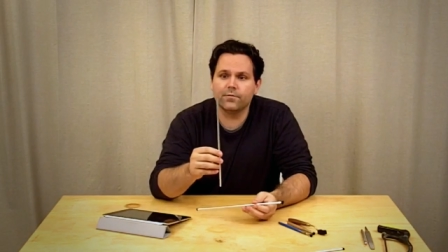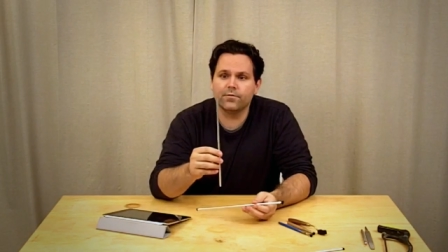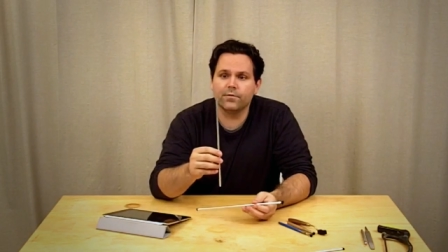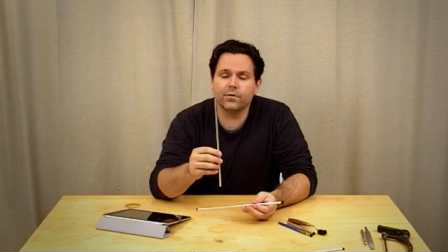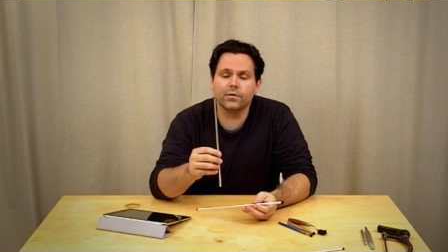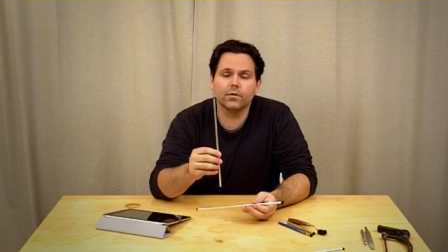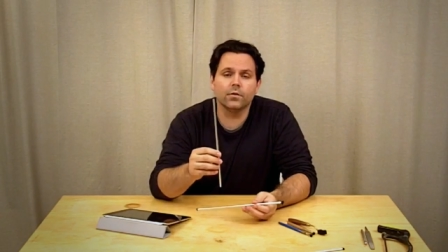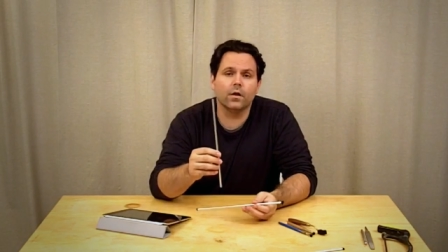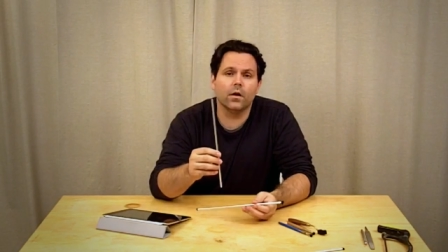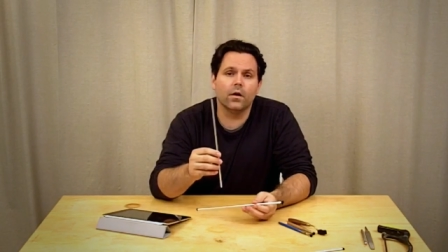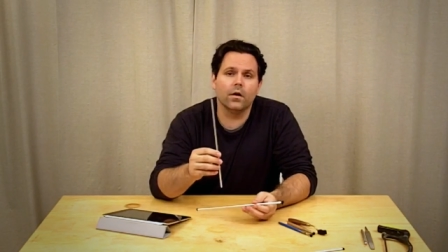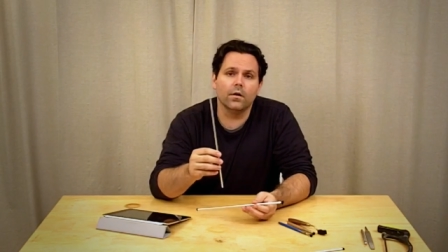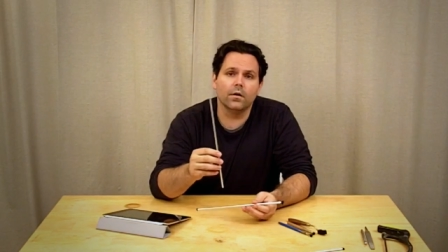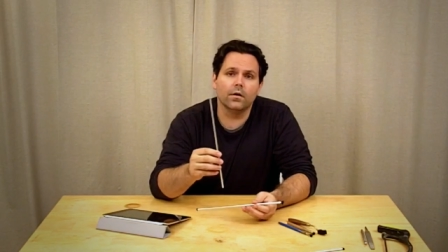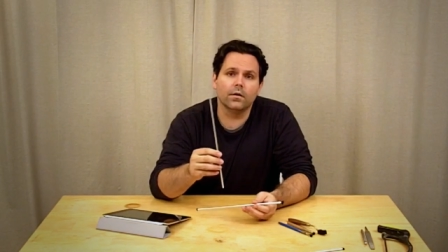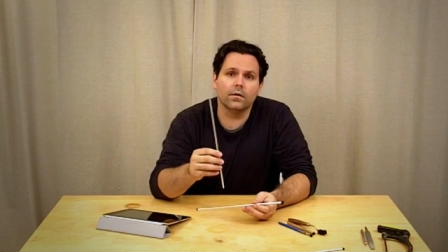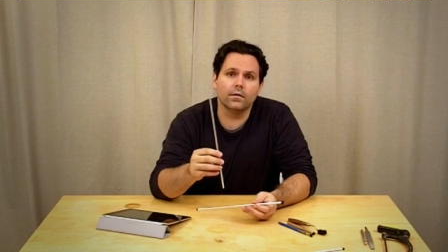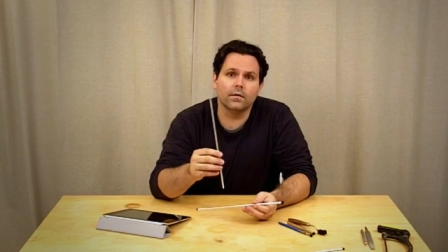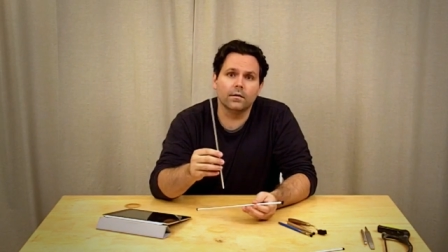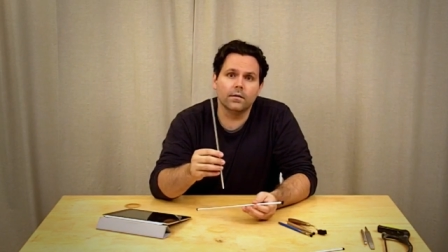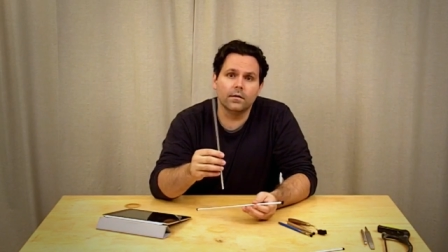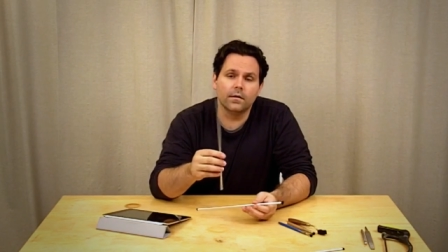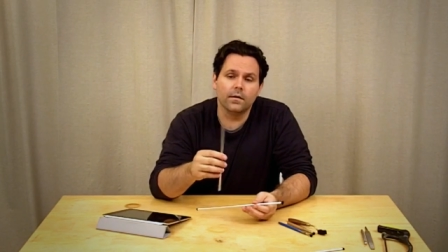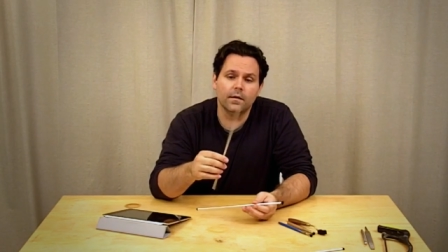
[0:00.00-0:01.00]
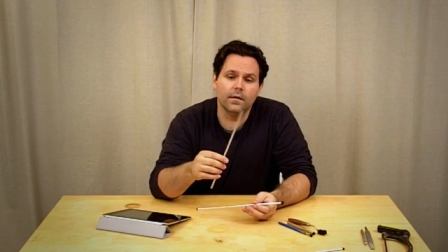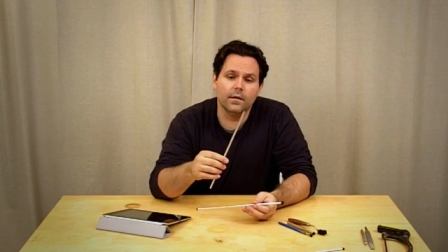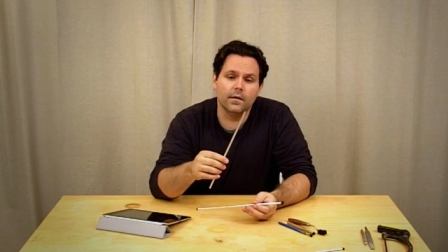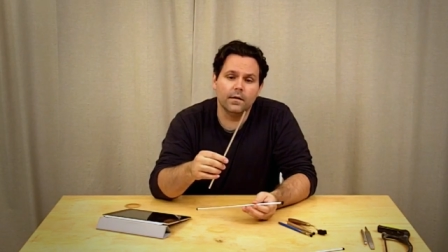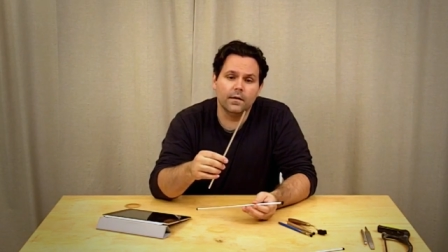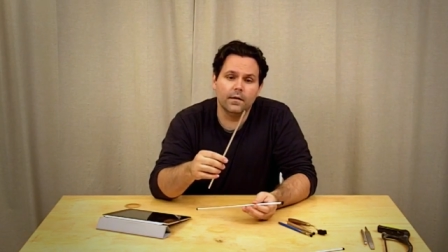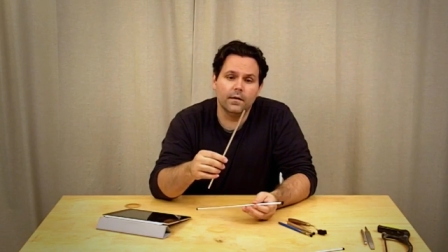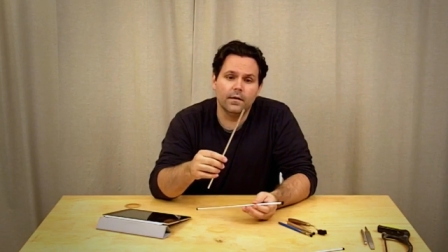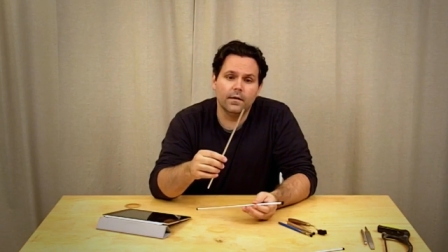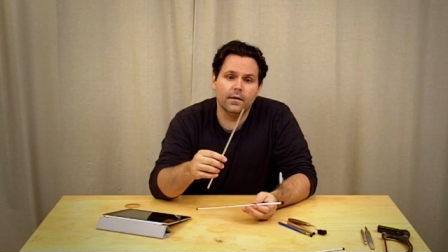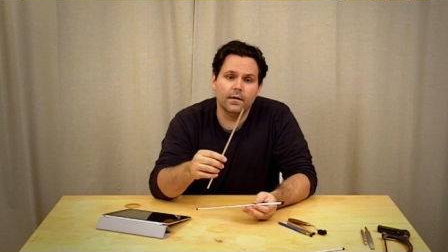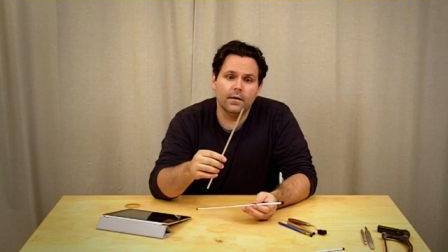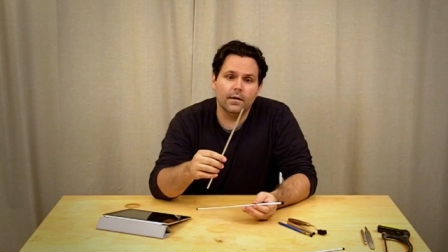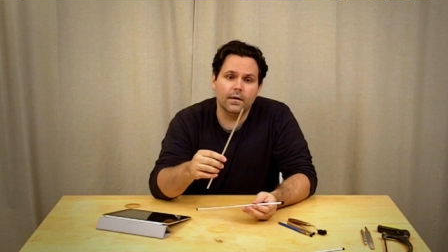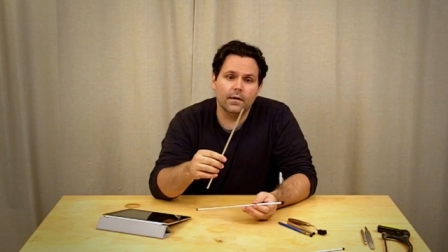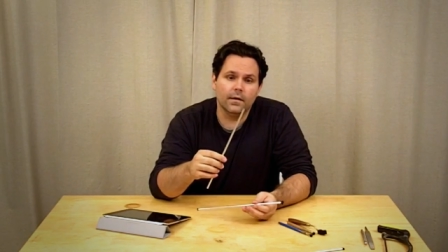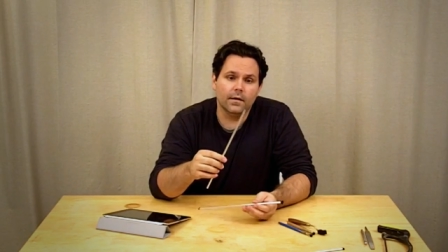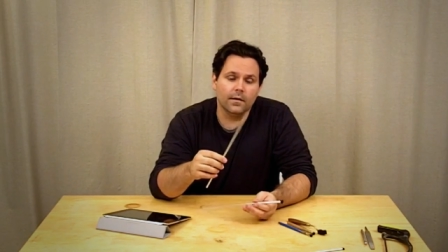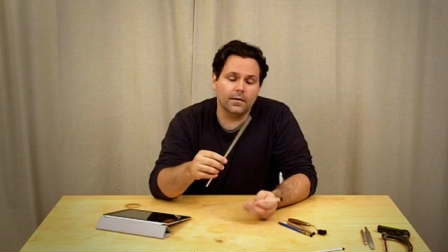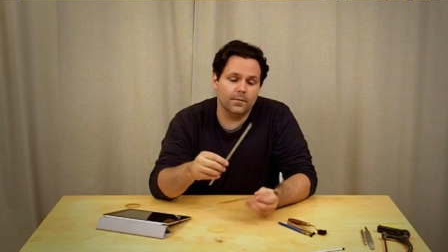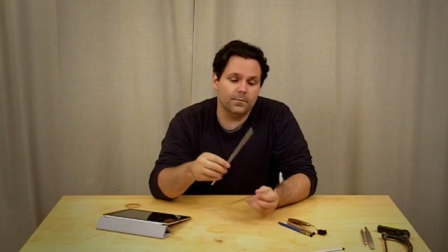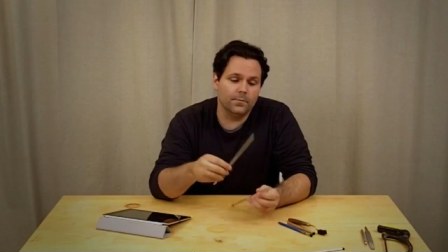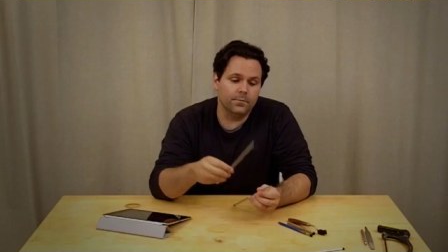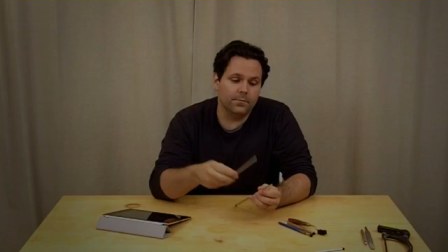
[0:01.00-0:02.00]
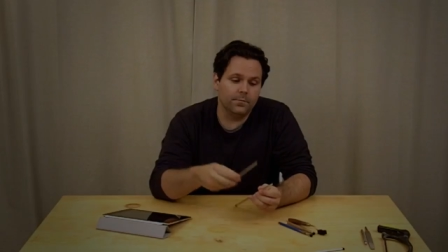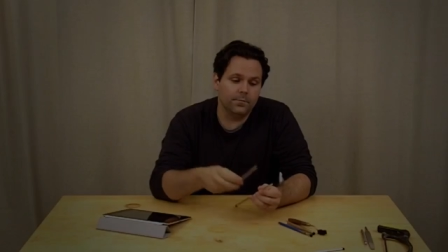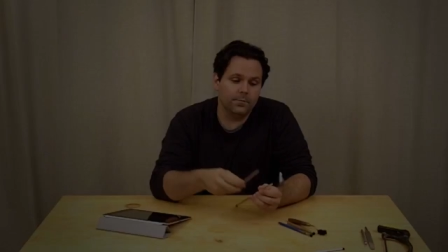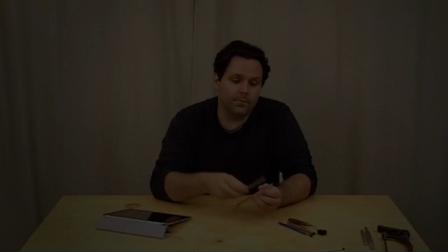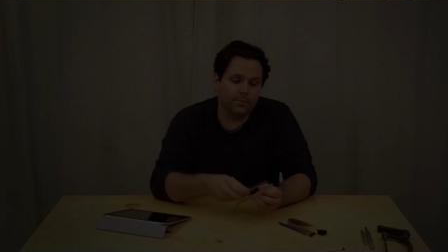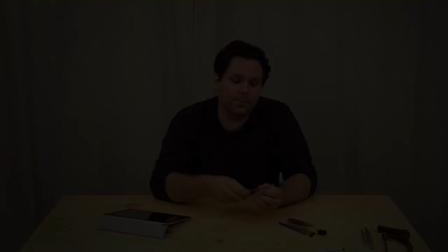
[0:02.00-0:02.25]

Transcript: foot long, um,